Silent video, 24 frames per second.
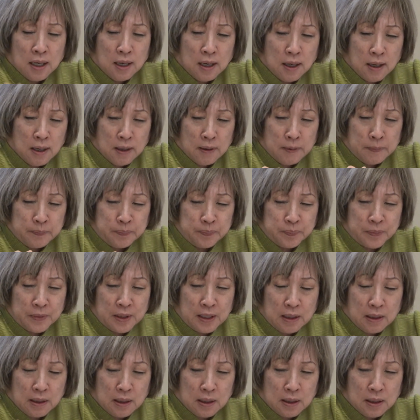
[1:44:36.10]

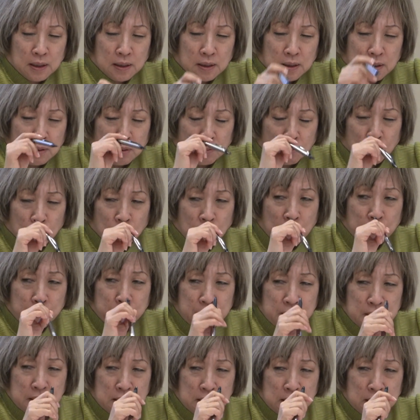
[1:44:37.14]

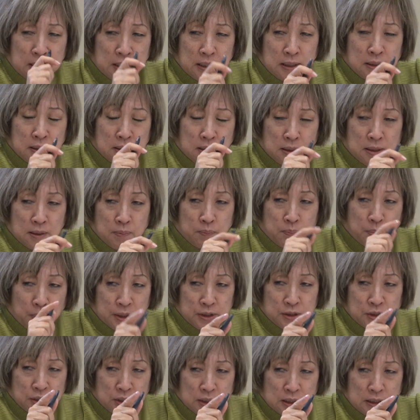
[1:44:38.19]
Robert, in the
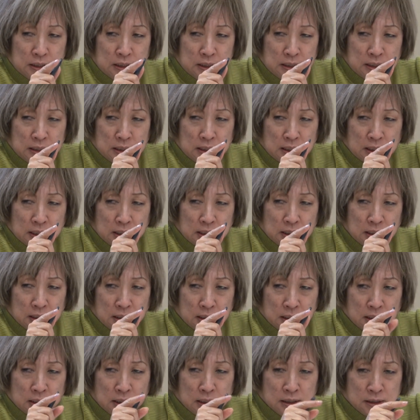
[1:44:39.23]
budget,
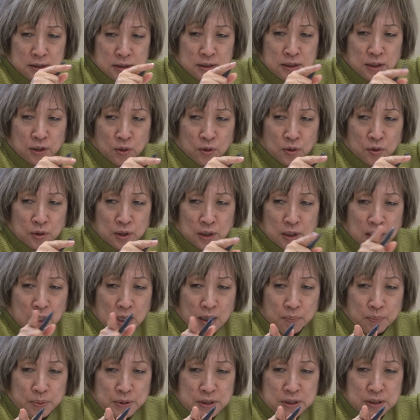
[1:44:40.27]
is there the
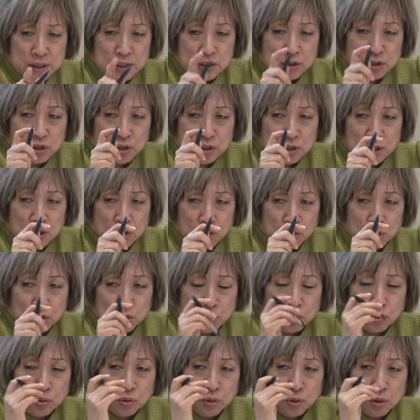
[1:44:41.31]
compensation
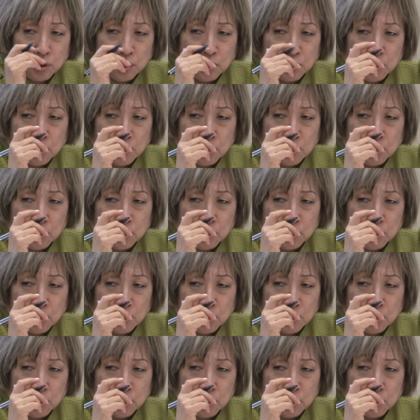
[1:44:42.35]
issue?